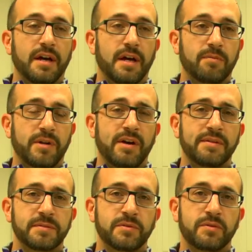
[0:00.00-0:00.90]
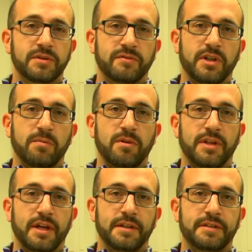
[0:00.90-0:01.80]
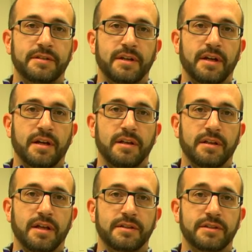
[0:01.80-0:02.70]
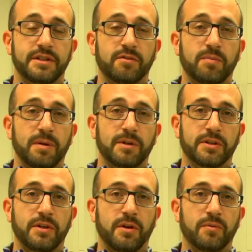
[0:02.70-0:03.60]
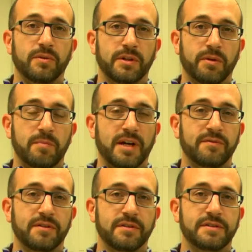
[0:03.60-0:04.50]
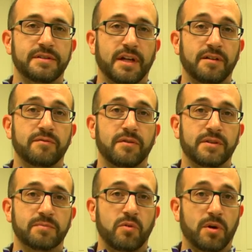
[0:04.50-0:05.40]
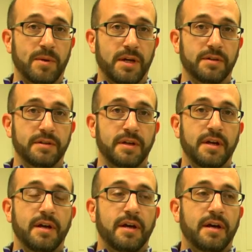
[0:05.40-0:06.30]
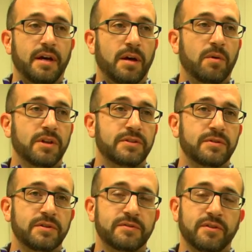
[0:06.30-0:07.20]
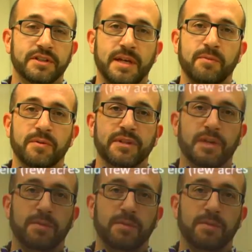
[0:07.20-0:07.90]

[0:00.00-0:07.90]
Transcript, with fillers: Uh, we now have some tools available that uh, let the general public know really what myfields.info is more about. Uh, one of the tools, for example, we talked